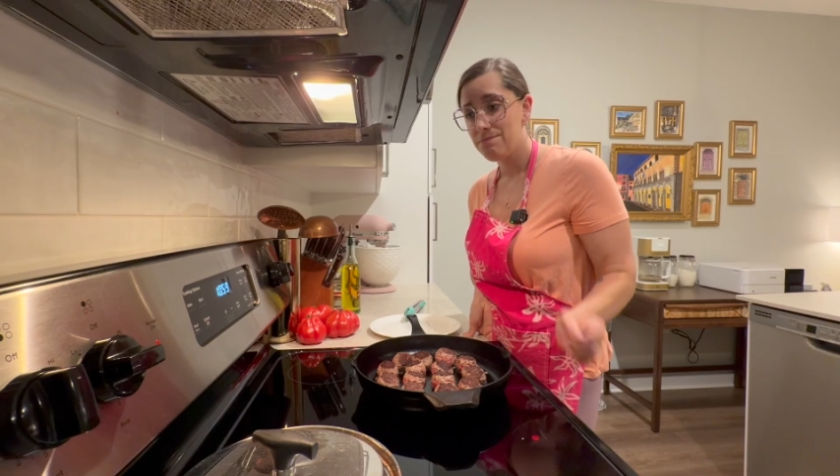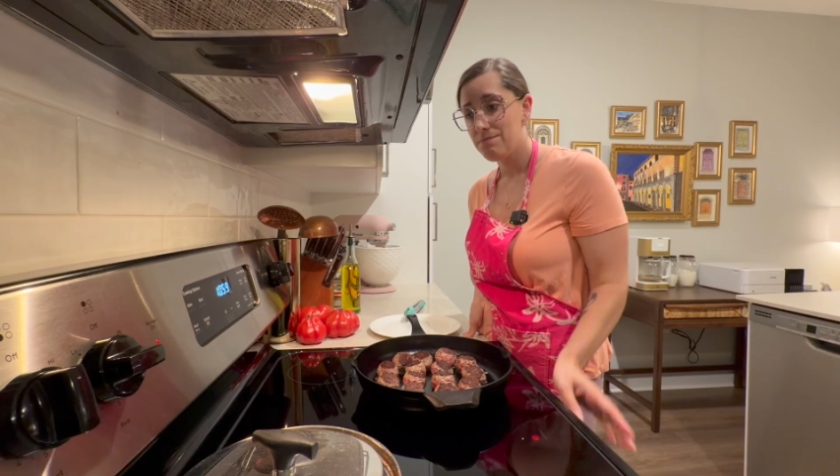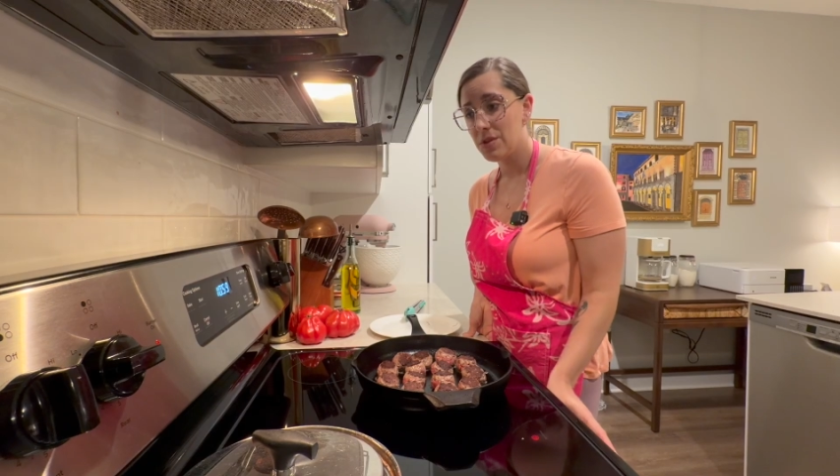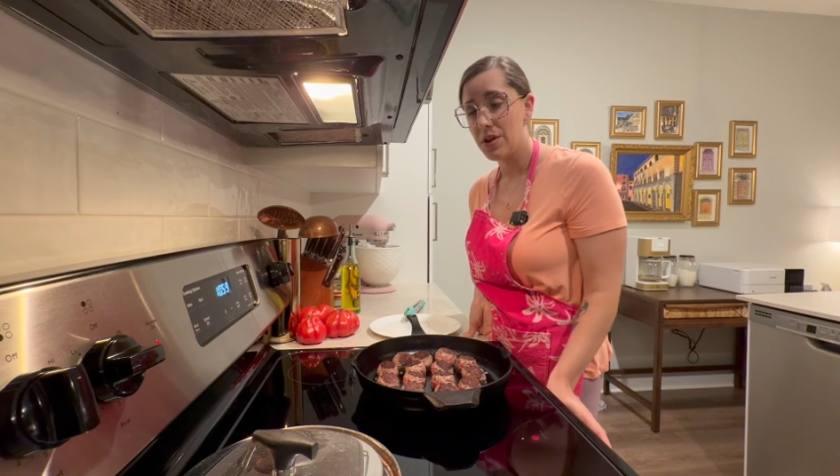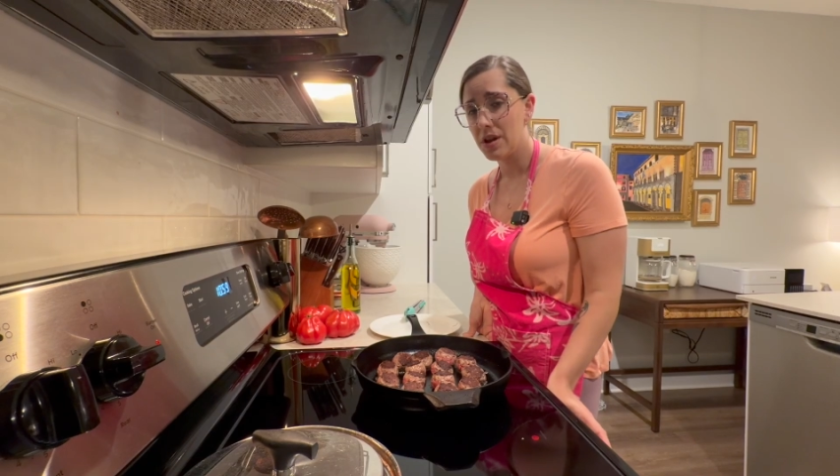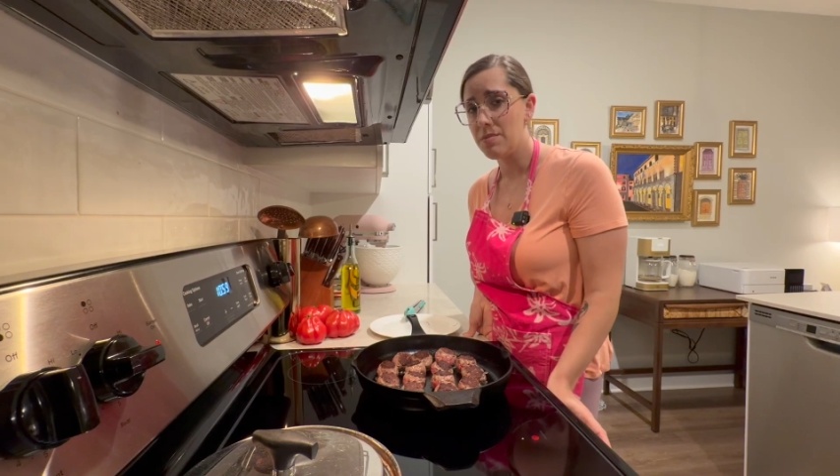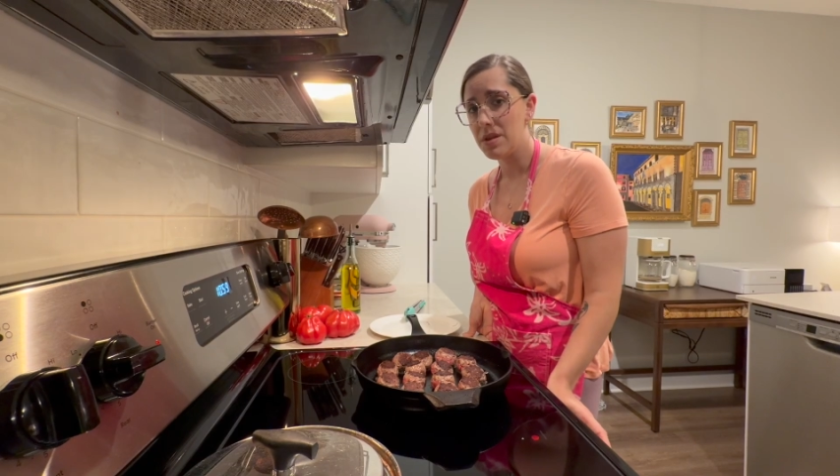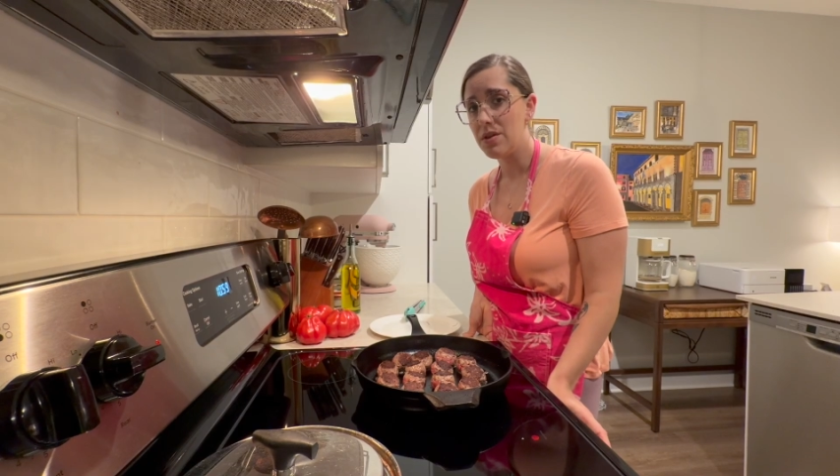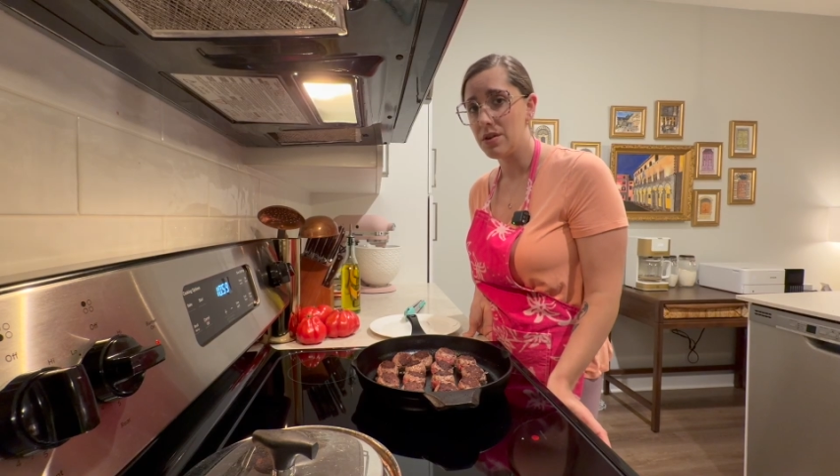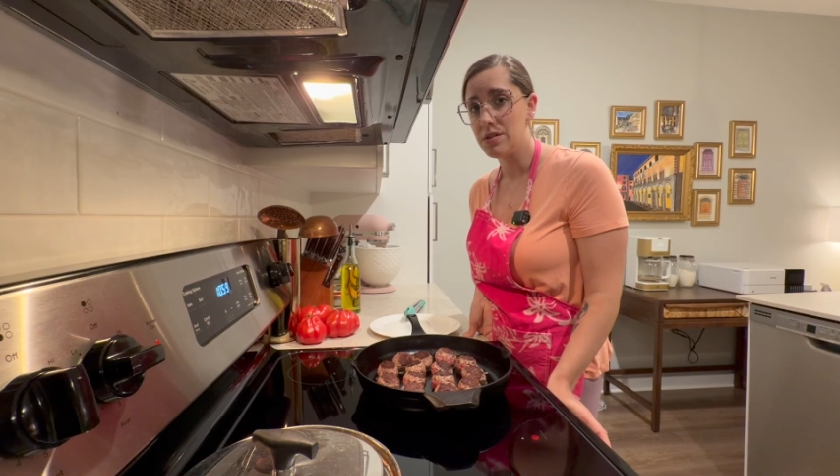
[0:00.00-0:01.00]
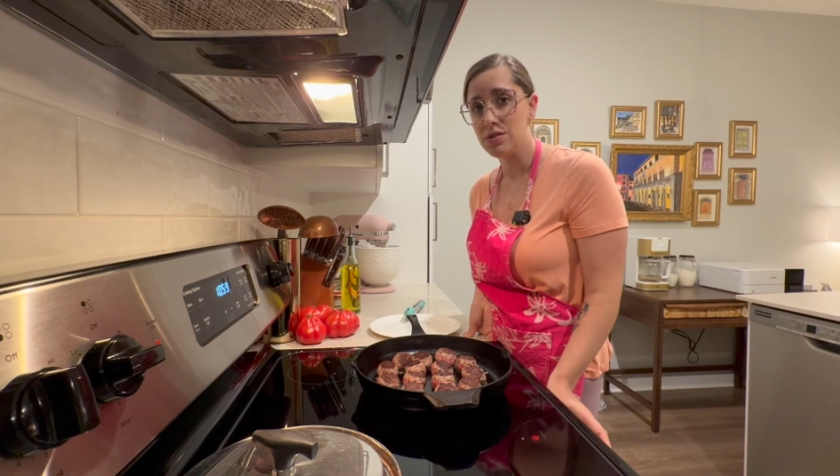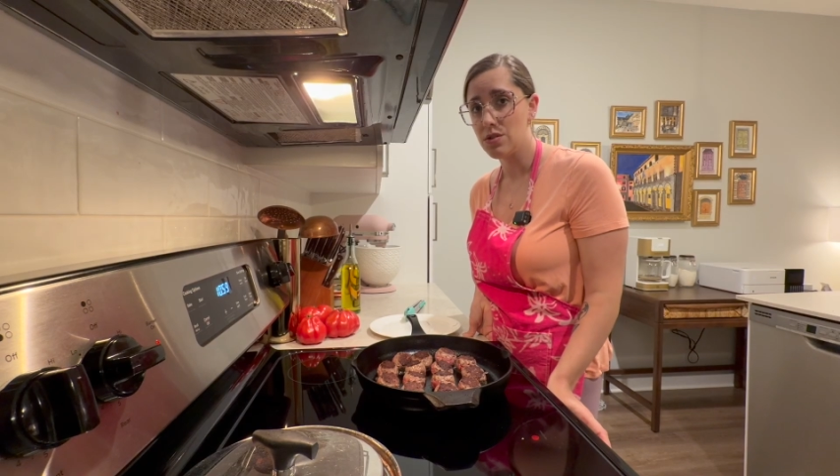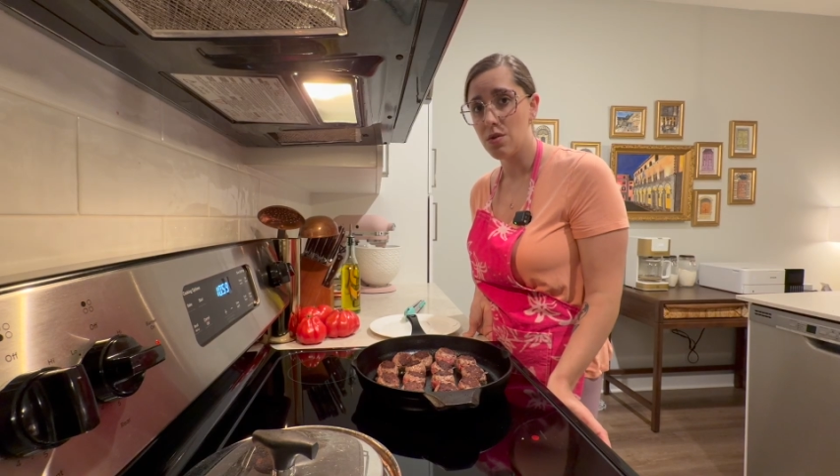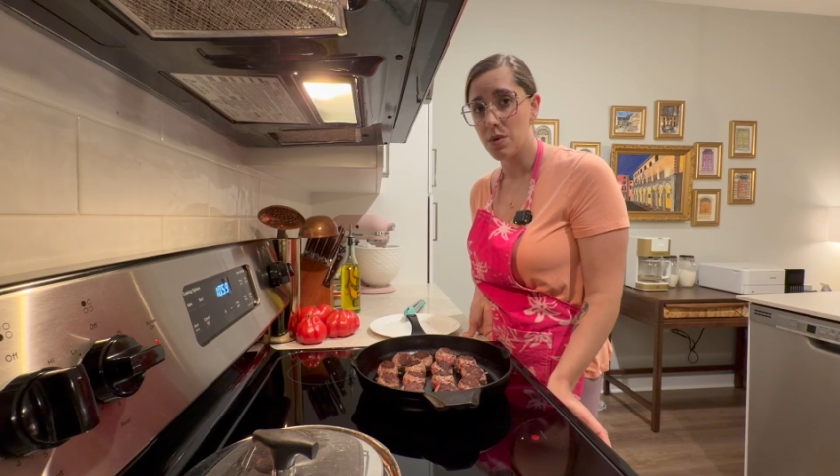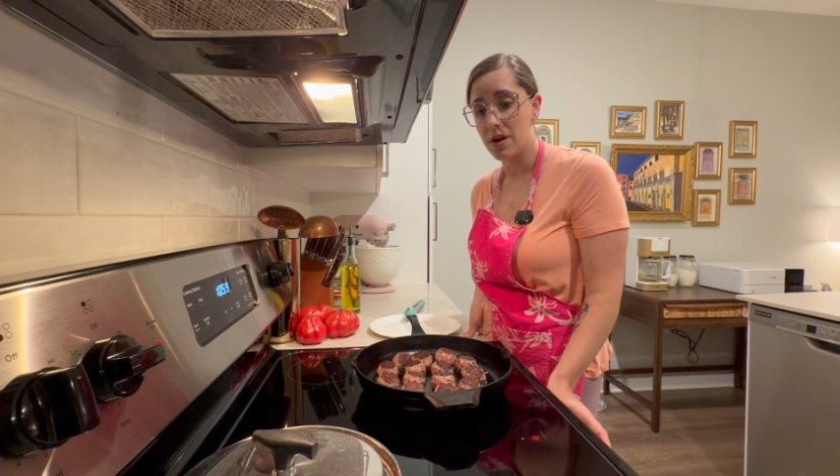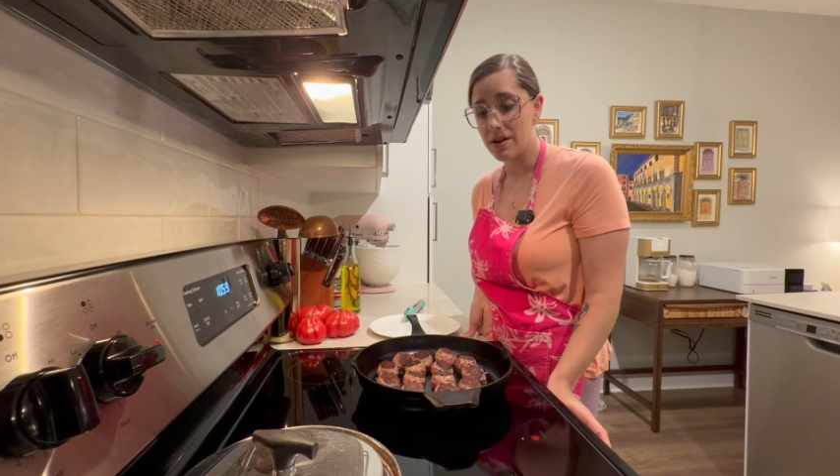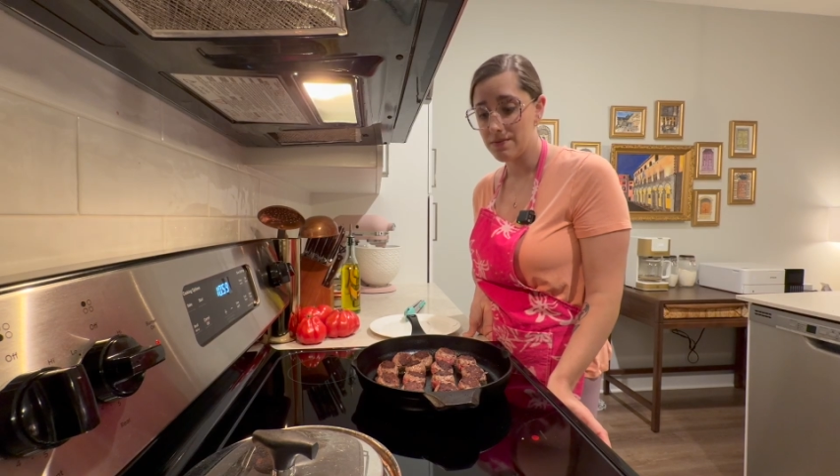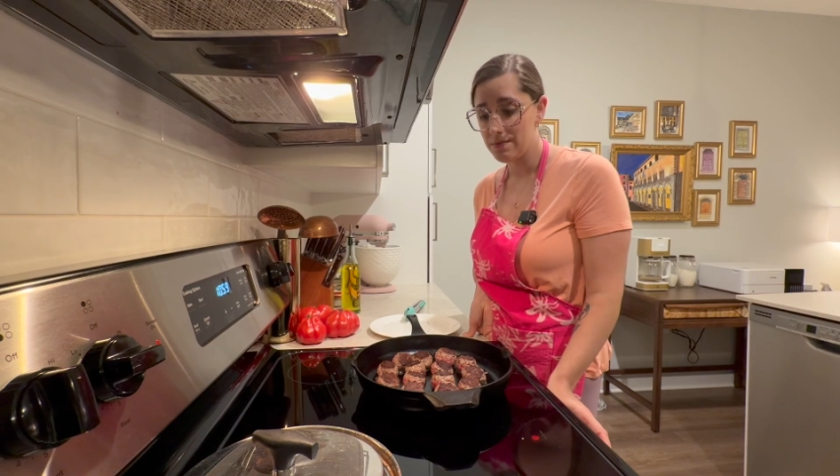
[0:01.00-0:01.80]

they're going to be cooked, so don't worry.